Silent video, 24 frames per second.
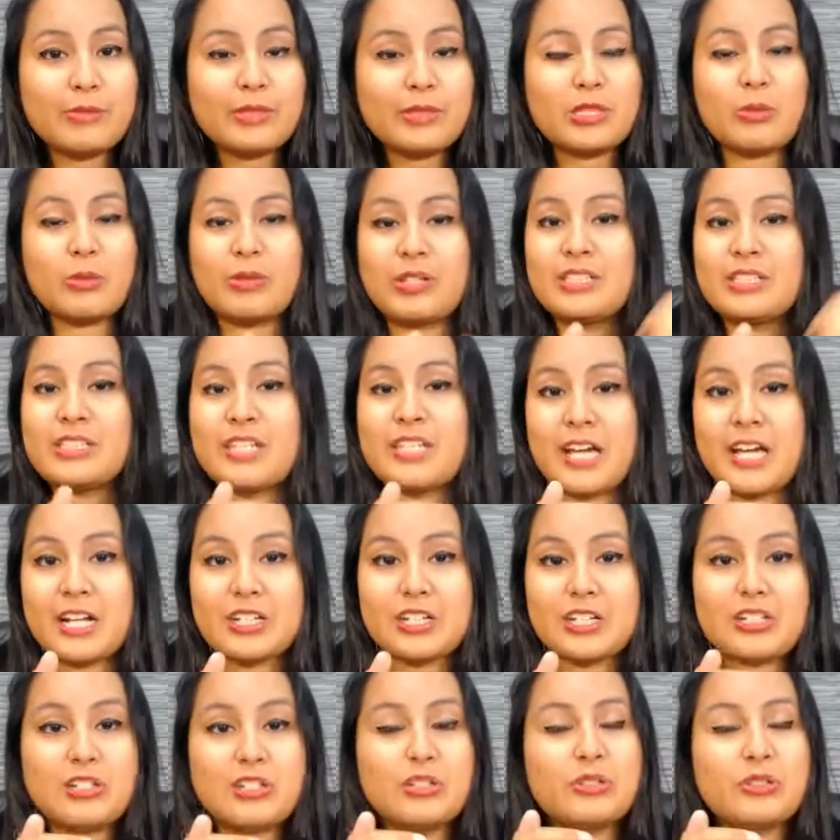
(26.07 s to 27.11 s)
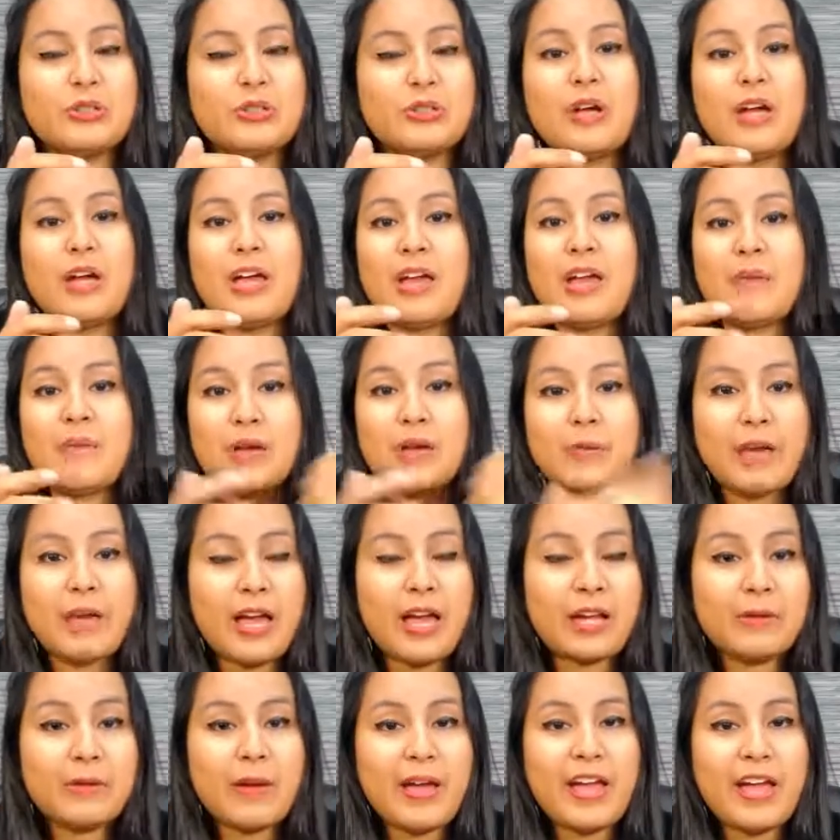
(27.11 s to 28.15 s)
It's always attached to my
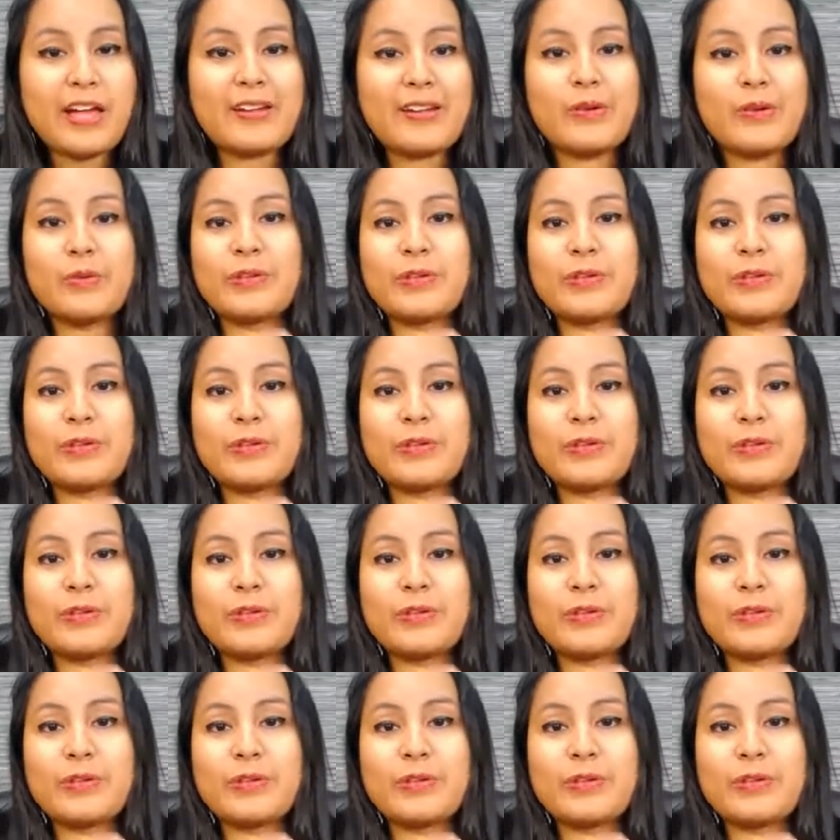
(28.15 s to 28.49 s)
backpack